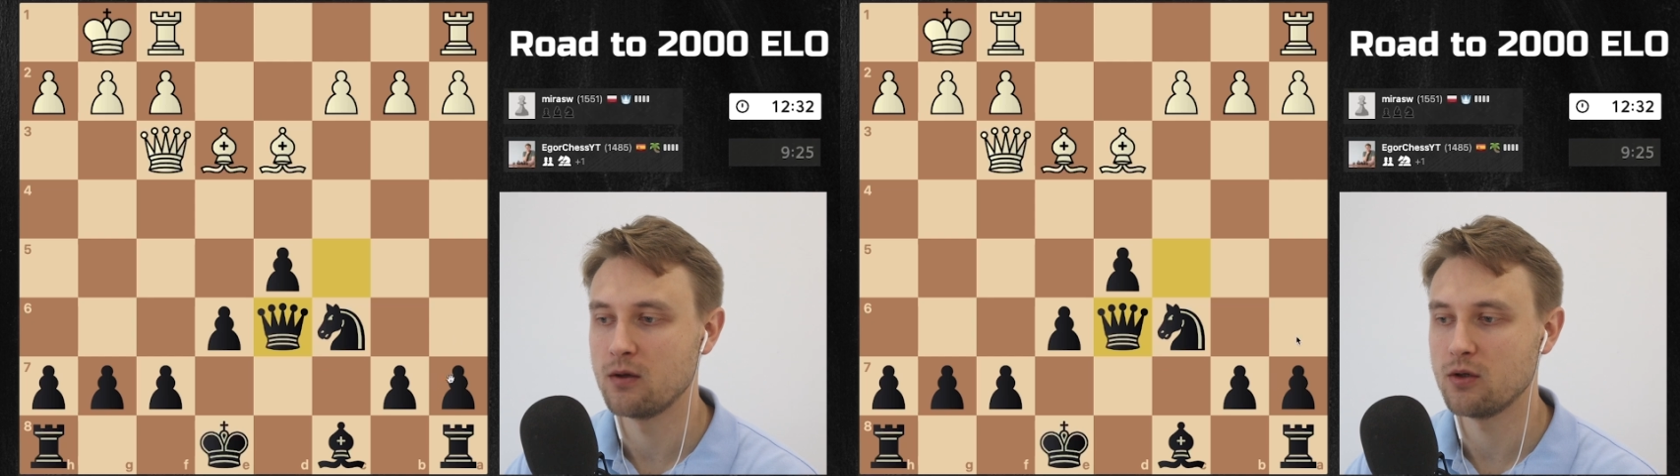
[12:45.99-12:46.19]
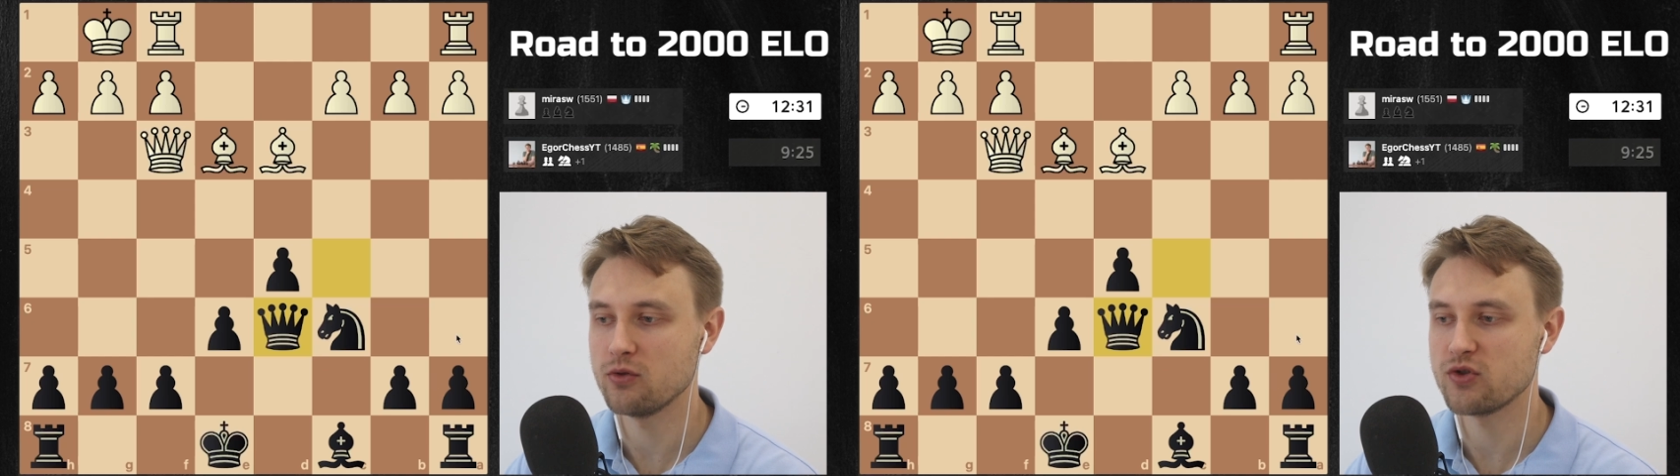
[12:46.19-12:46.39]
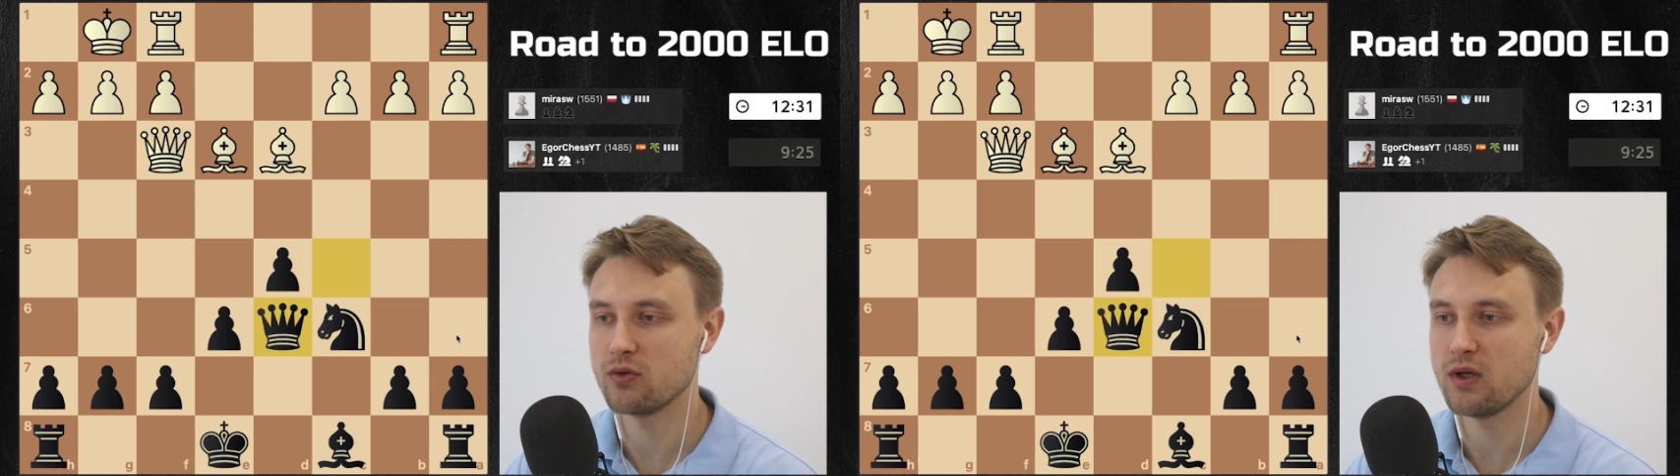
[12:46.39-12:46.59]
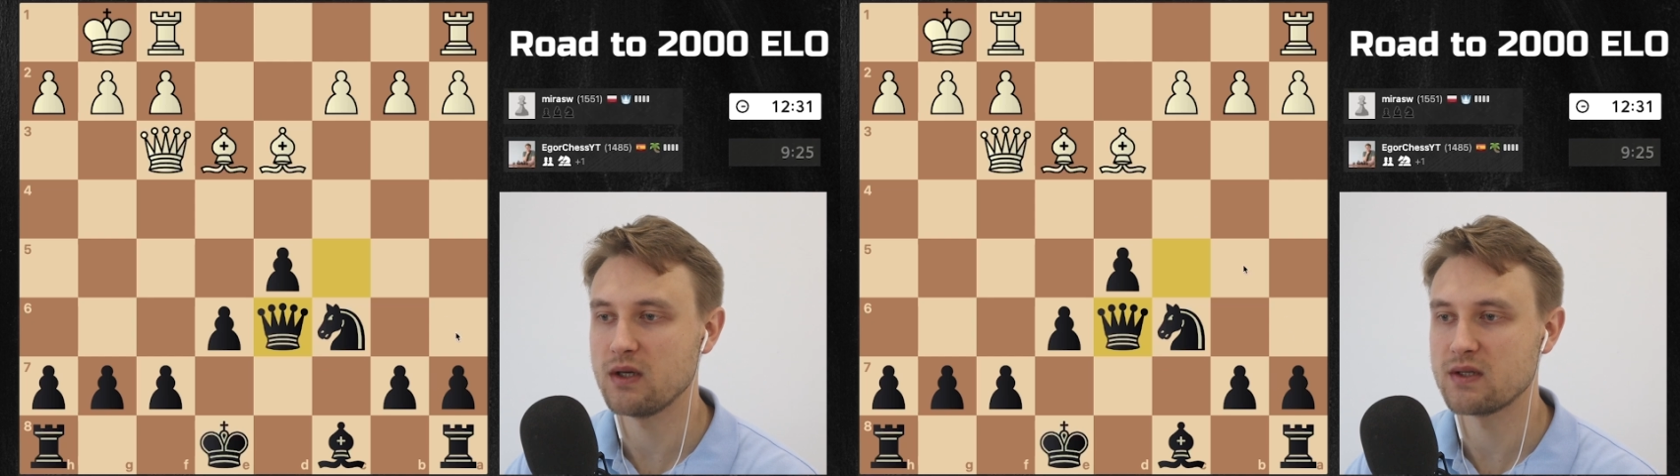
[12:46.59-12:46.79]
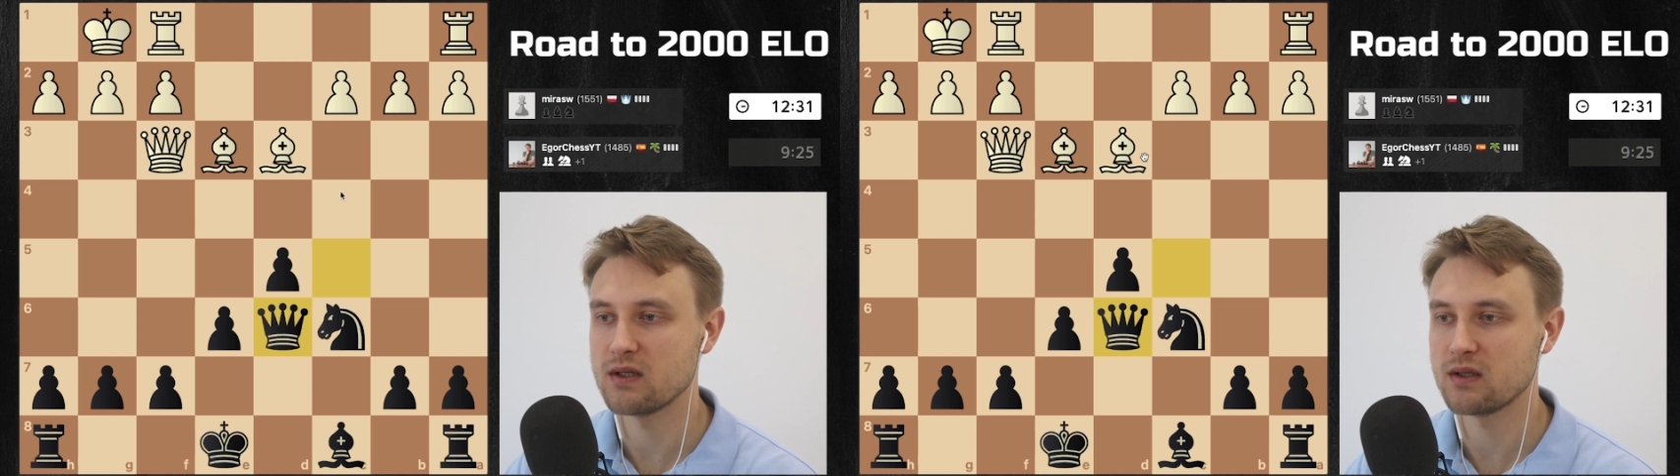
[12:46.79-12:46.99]
Also
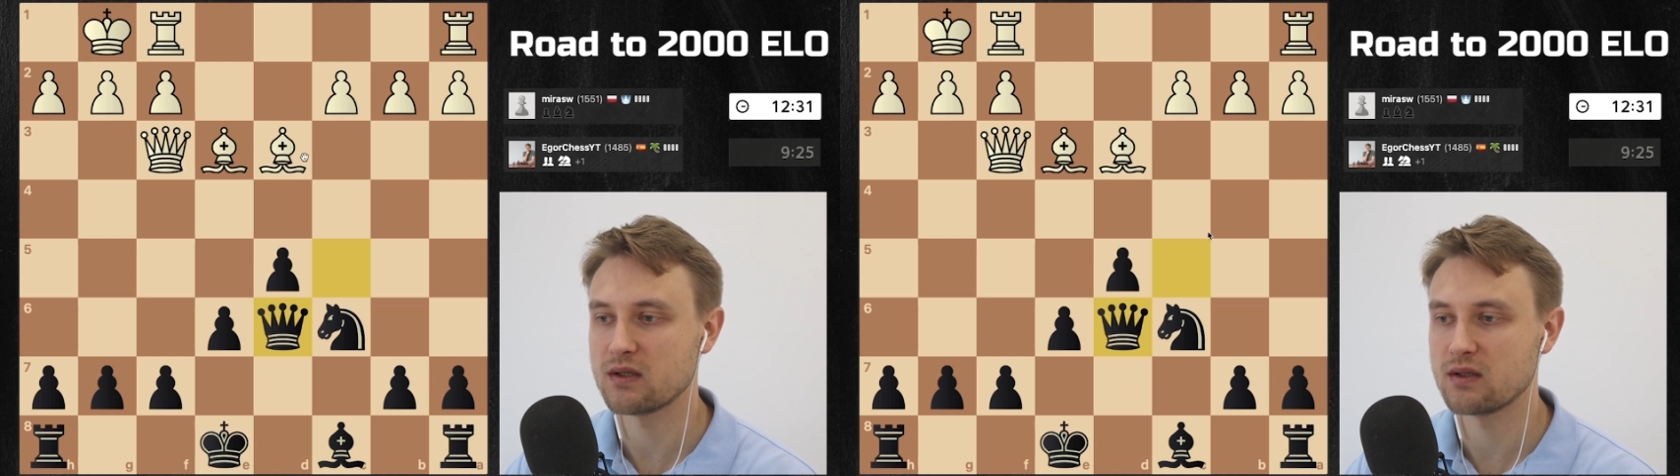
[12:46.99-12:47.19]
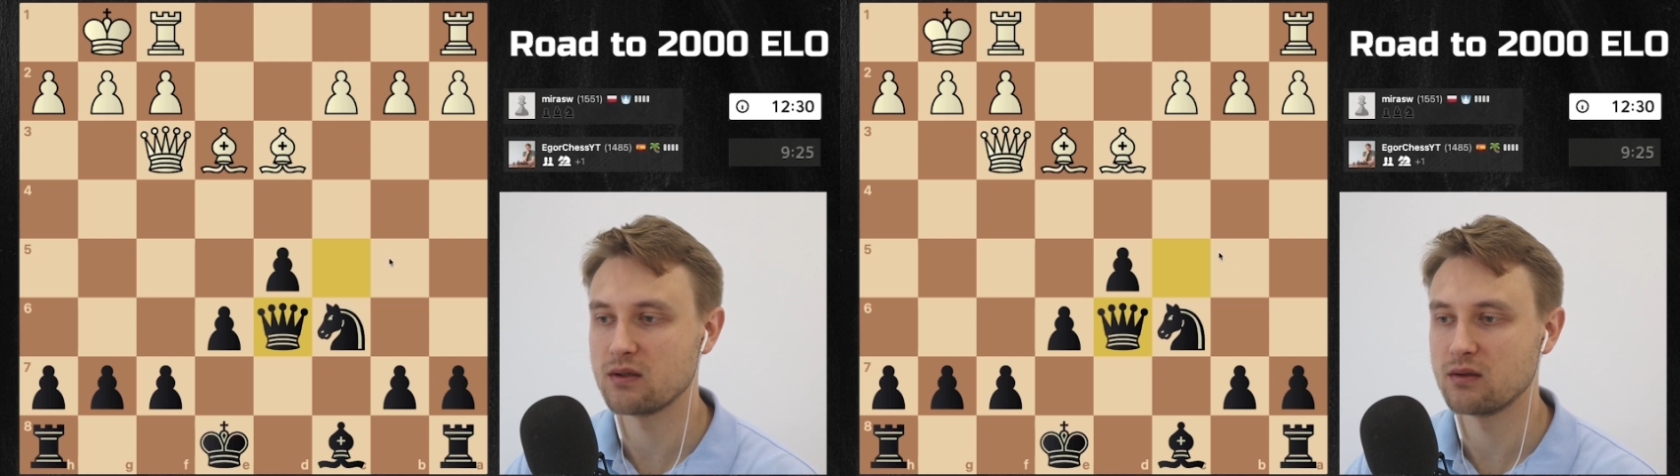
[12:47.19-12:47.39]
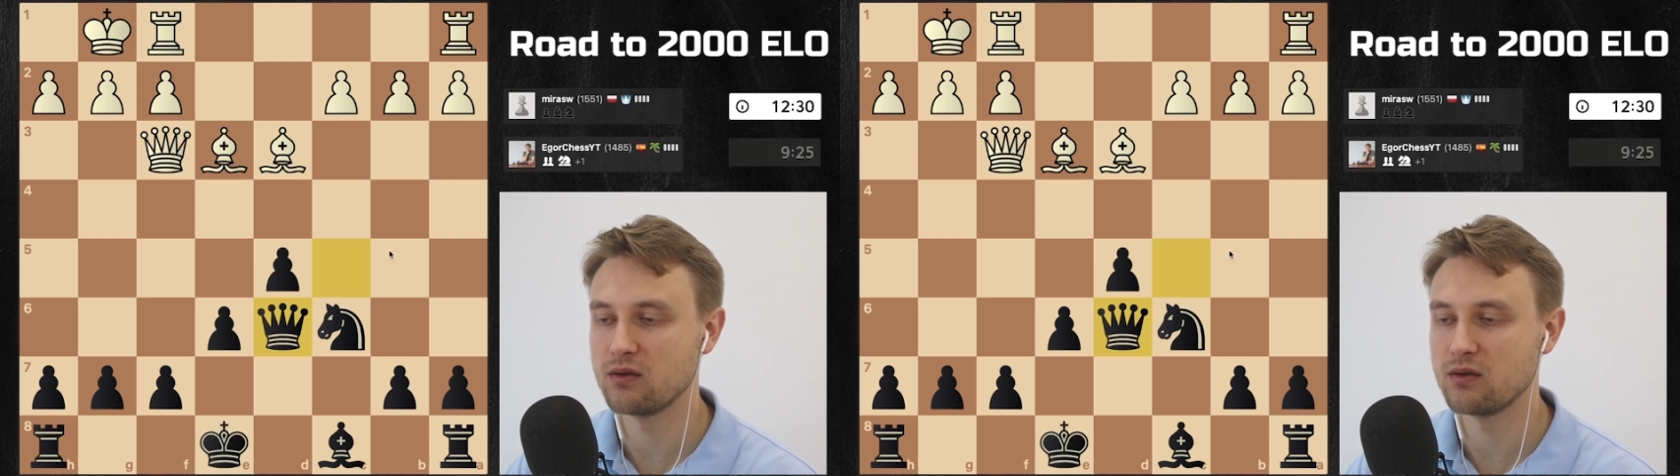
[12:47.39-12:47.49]
a6